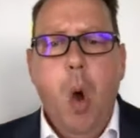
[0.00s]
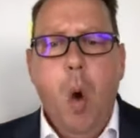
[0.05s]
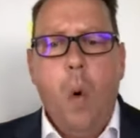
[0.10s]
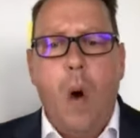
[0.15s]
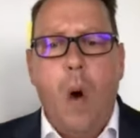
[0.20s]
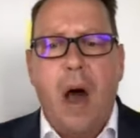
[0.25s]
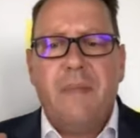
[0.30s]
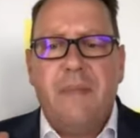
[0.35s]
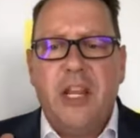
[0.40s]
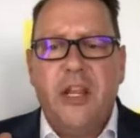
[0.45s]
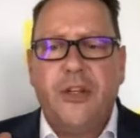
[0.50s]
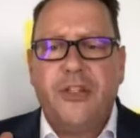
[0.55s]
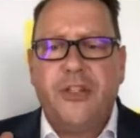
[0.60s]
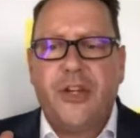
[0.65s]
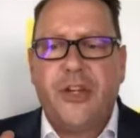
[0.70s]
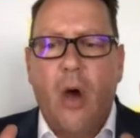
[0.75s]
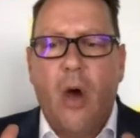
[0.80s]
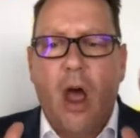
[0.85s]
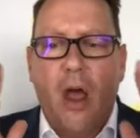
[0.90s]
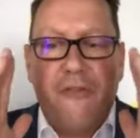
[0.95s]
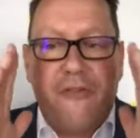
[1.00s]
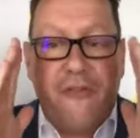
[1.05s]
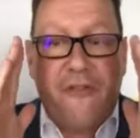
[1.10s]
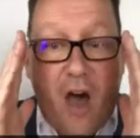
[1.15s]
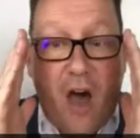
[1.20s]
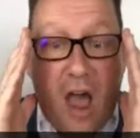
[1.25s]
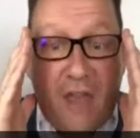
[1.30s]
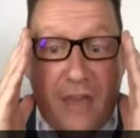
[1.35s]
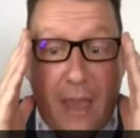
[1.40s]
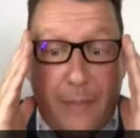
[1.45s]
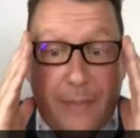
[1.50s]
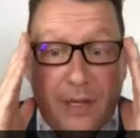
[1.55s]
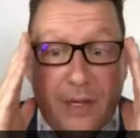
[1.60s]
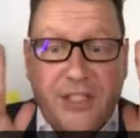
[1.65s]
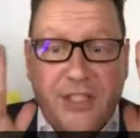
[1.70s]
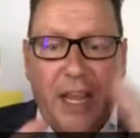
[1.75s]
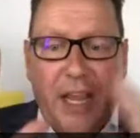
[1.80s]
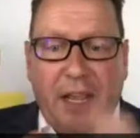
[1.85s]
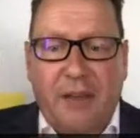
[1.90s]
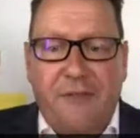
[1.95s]
1,205,000, happy to
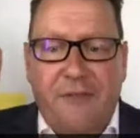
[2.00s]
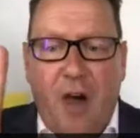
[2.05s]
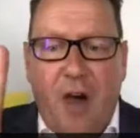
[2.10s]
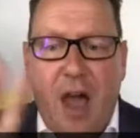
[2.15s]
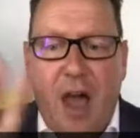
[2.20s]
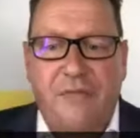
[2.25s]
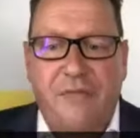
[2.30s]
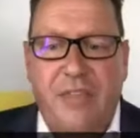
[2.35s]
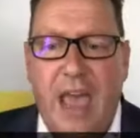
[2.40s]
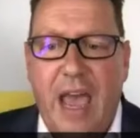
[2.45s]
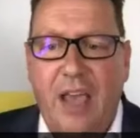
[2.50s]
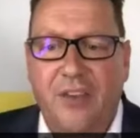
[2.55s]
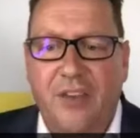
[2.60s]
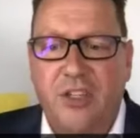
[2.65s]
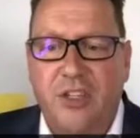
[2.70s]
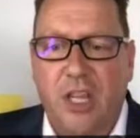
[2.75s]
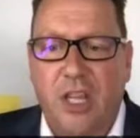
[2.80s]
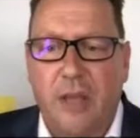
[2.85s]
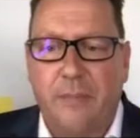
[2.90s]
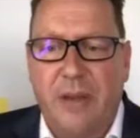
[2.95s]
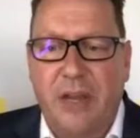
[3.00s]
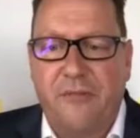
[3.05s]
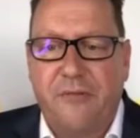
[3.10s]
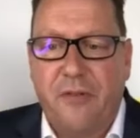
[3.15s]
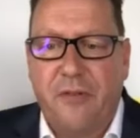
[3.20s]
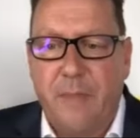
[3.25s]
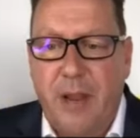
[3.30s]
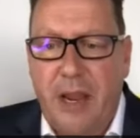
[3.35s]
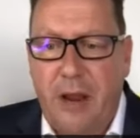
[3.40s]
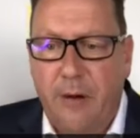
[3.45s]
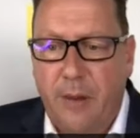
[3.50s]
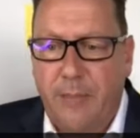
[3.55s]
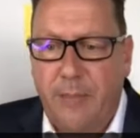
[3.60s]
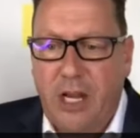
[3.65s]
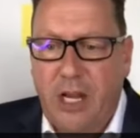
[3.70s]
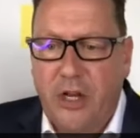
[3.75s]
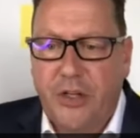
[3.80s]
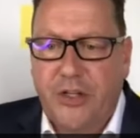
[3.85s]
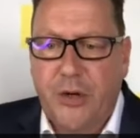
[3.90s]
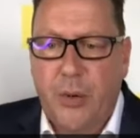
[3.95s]
take a $5,000 bid from here at
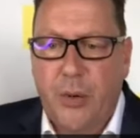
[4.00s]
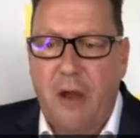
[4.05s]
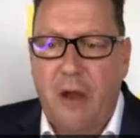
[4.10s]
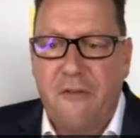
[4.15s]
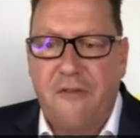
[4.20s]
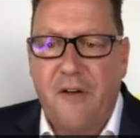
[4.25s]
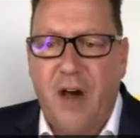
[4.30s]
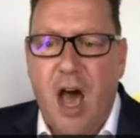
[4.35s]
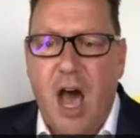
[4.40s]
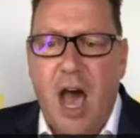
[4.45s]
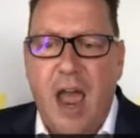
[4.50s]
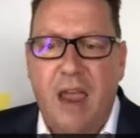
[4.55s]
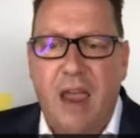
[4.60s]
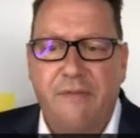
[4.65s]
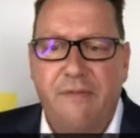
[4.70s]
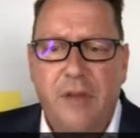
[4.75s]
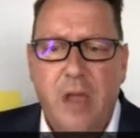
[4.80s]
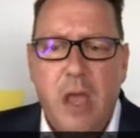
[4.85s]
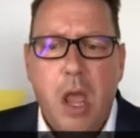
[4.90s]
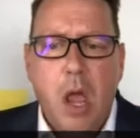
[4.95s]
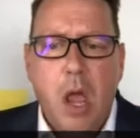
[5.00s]
1,205,000.